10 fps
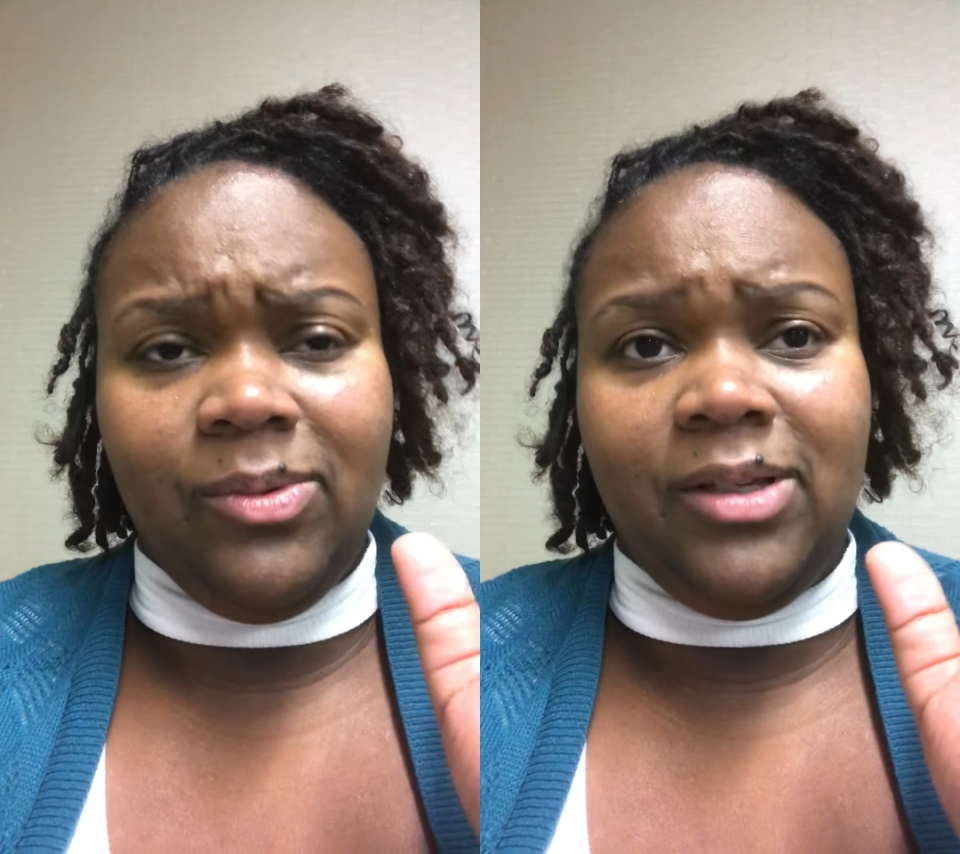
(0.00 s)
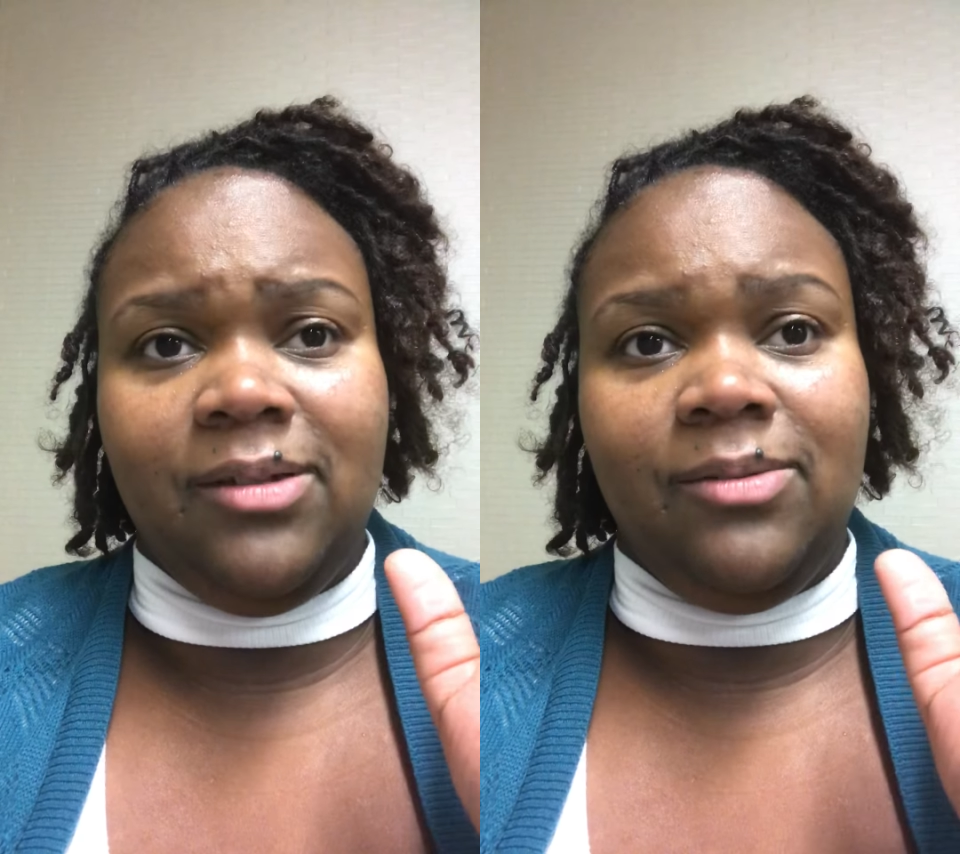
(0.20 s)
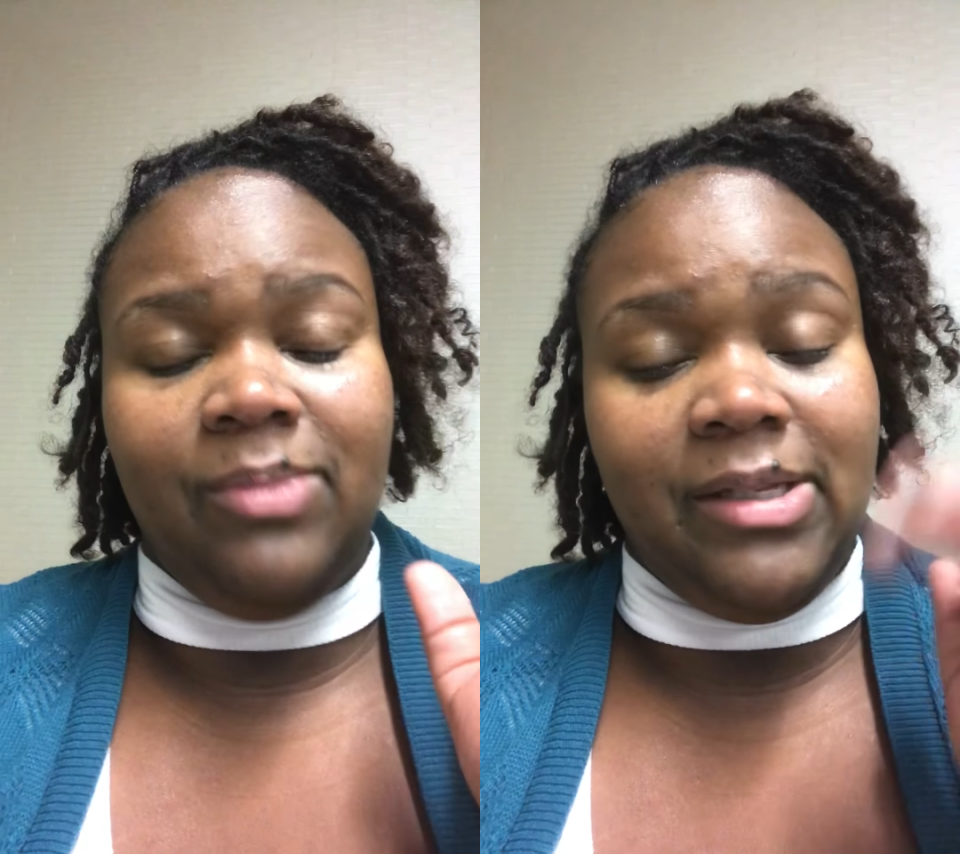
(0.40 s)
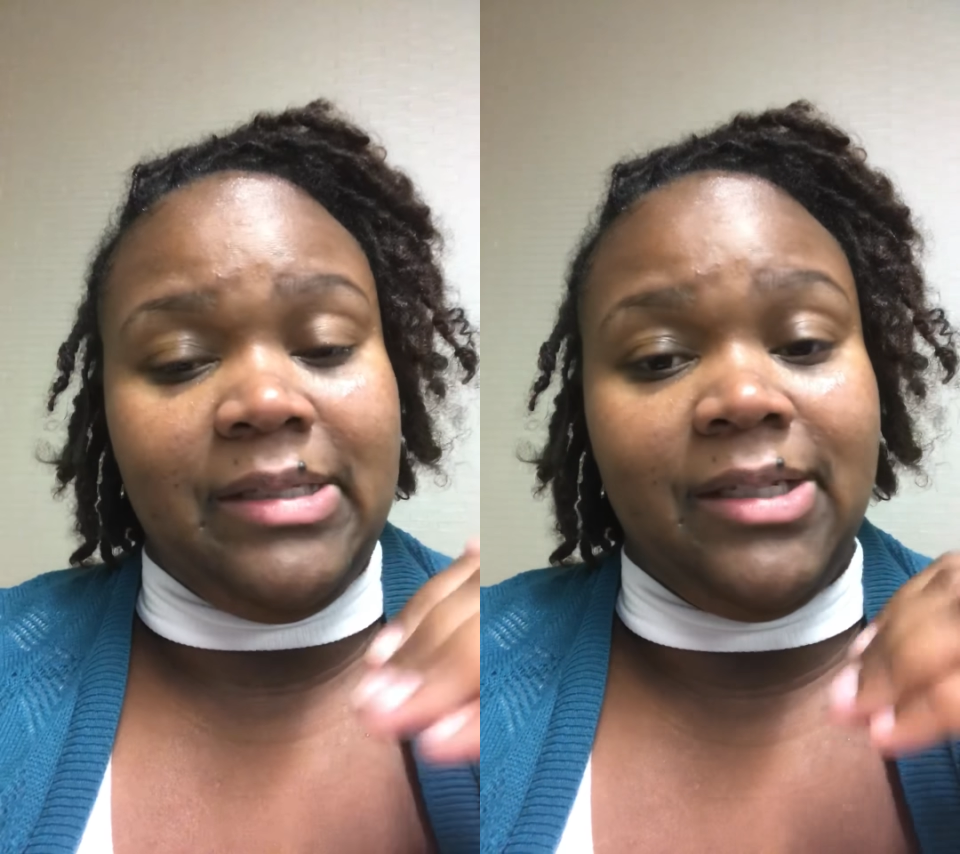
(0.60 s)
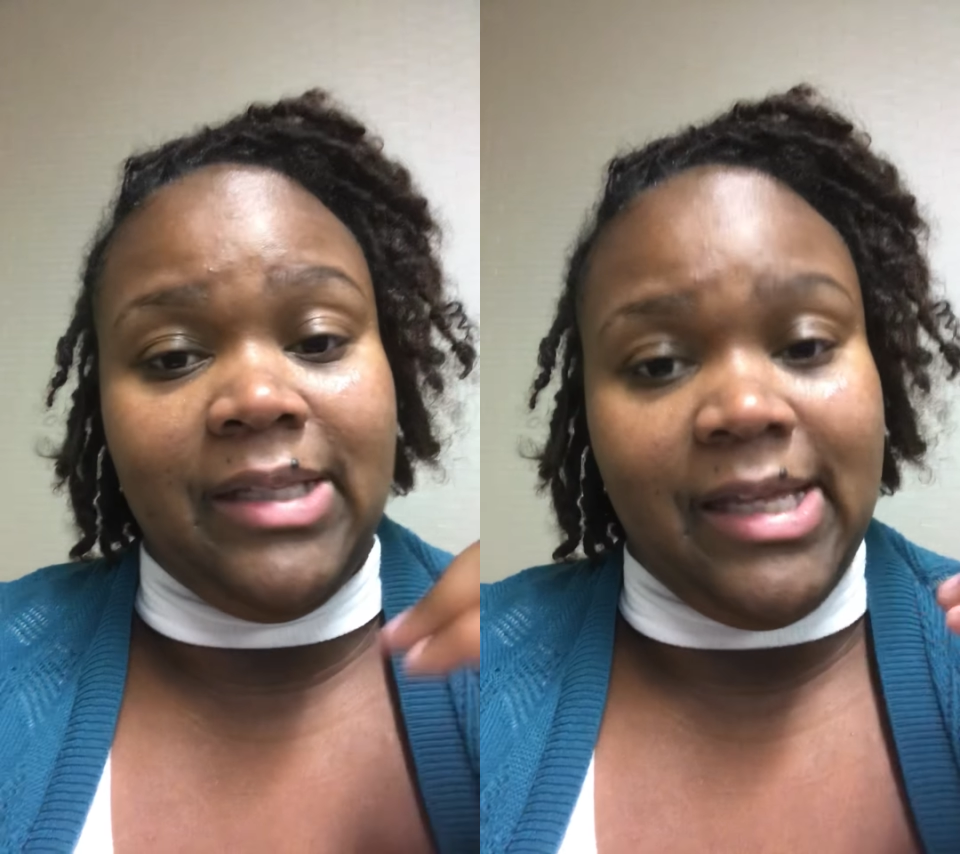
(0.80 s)
when
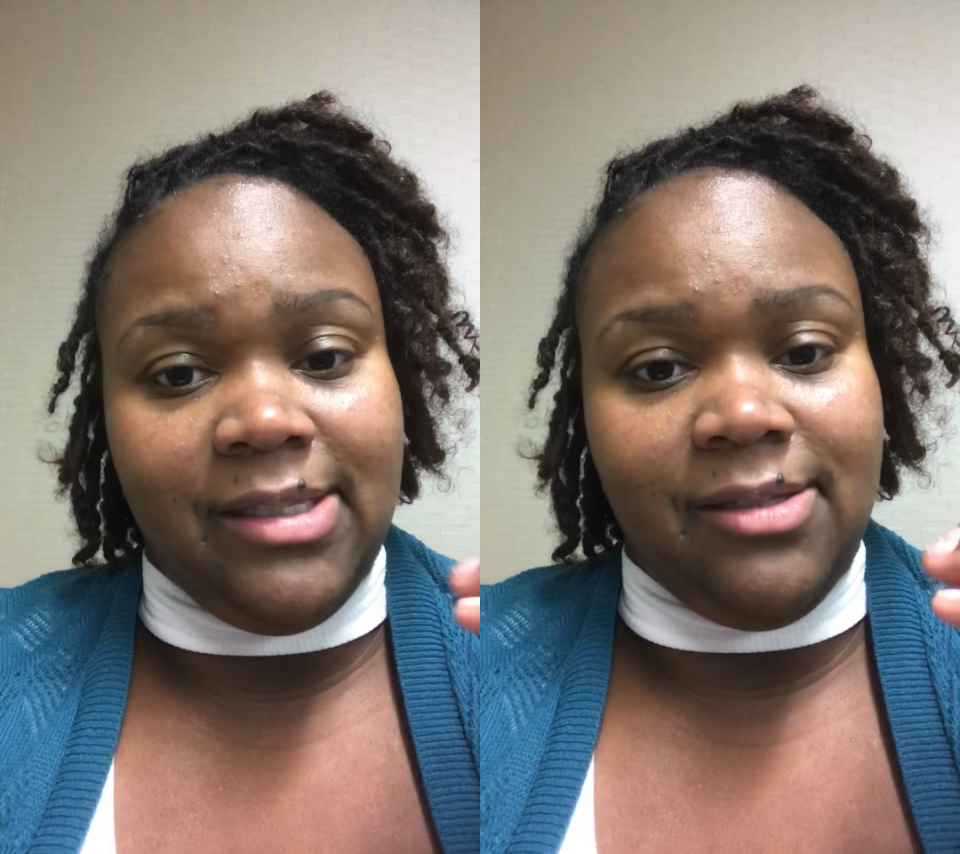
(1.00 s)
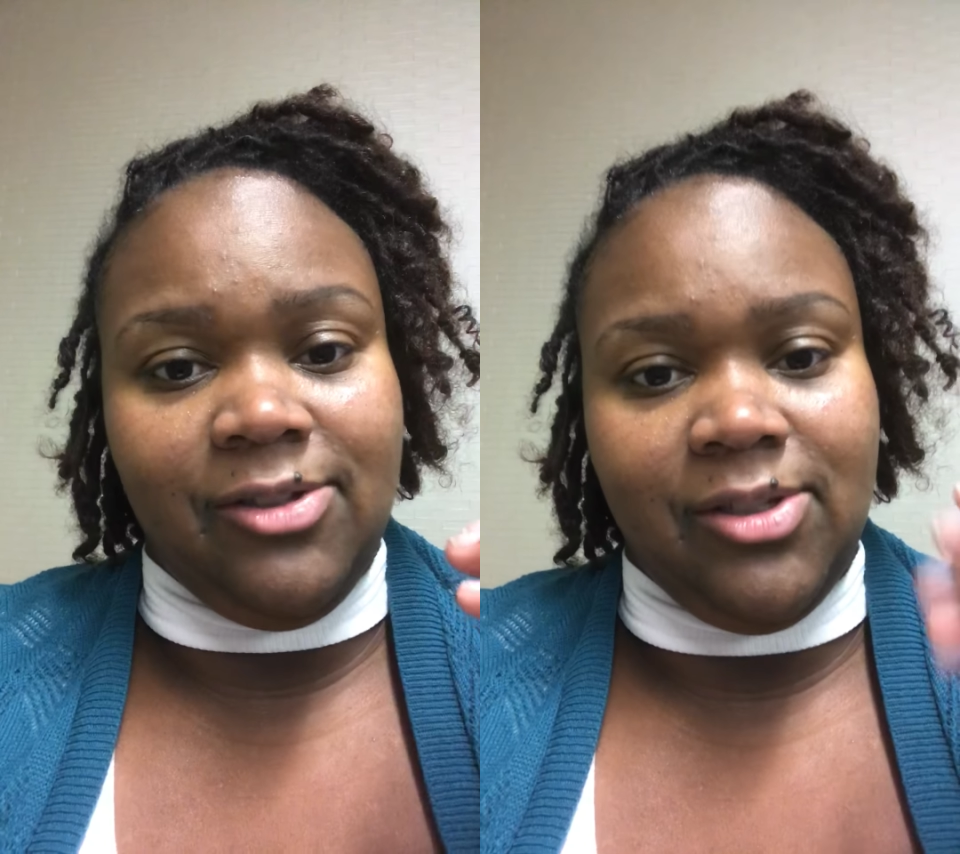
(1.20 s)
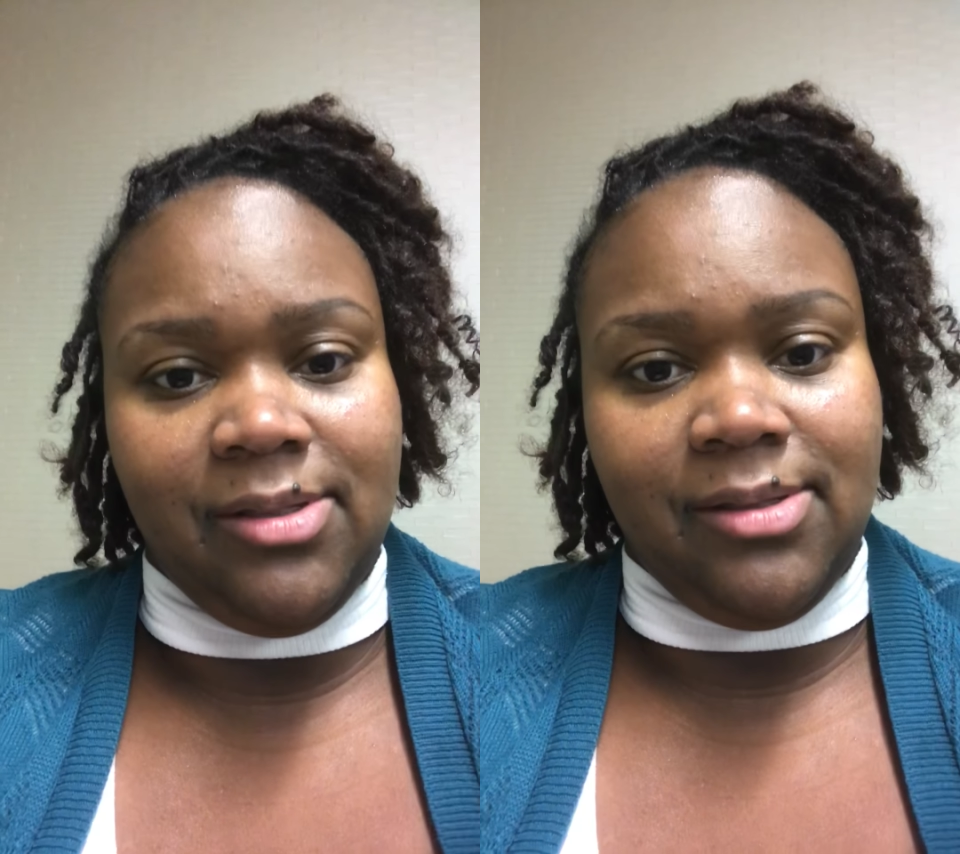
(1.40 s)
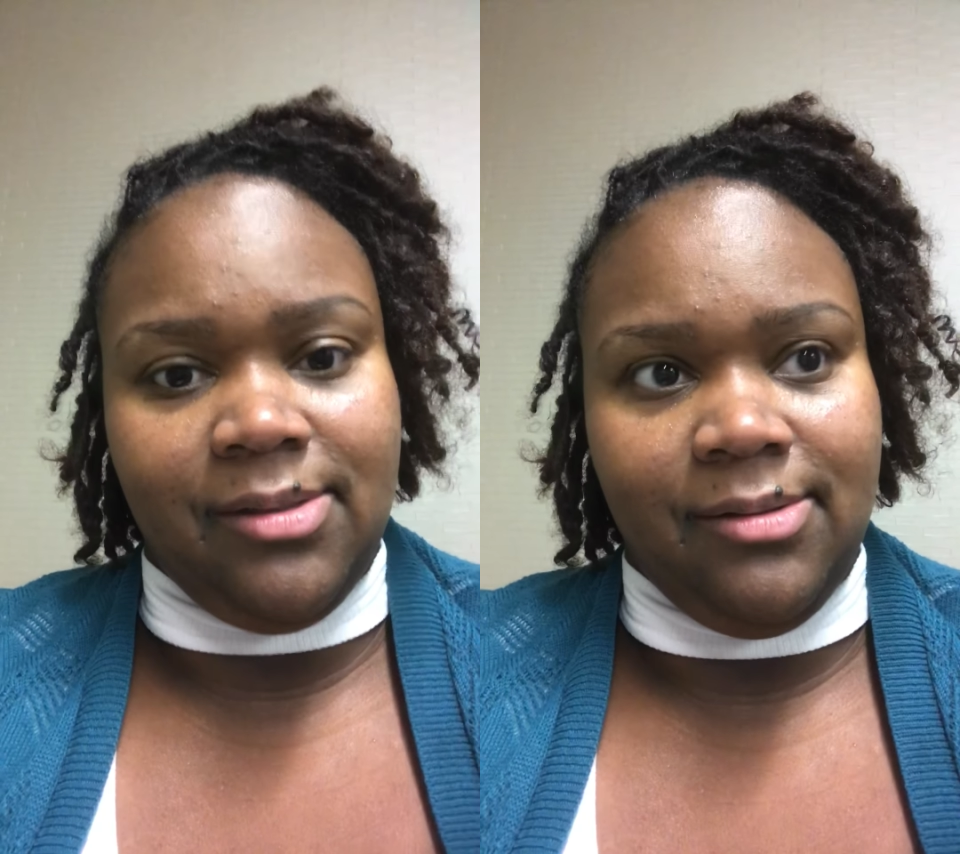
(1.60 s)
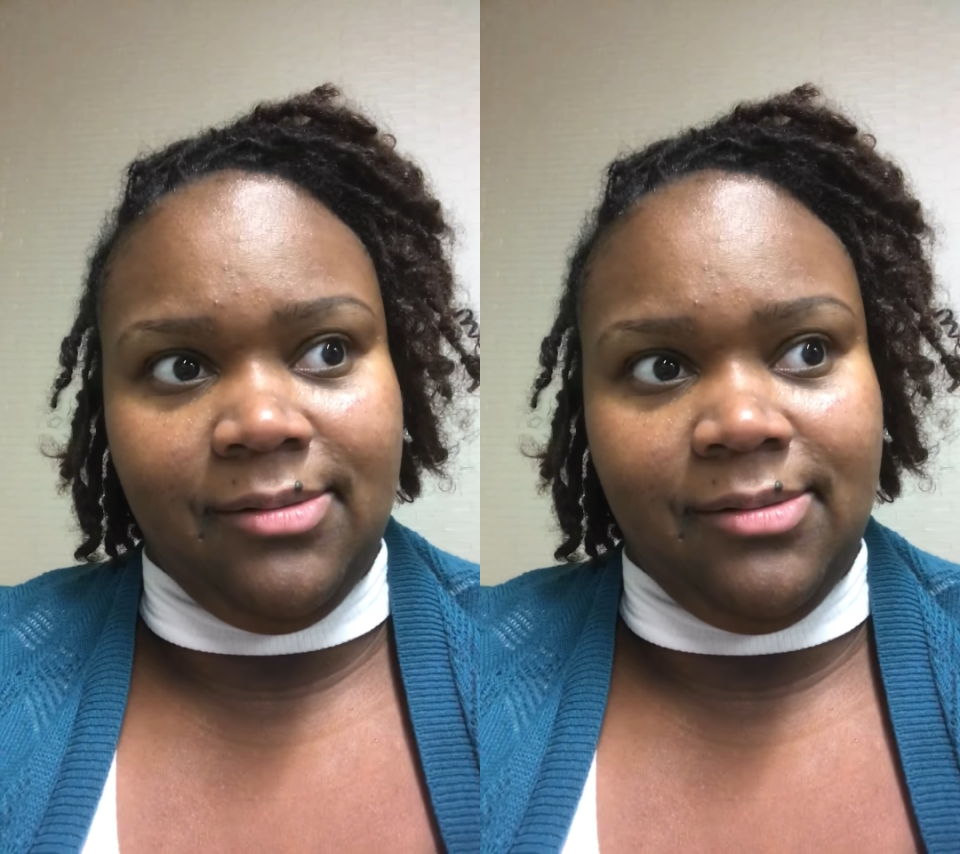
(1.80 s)
basically that's just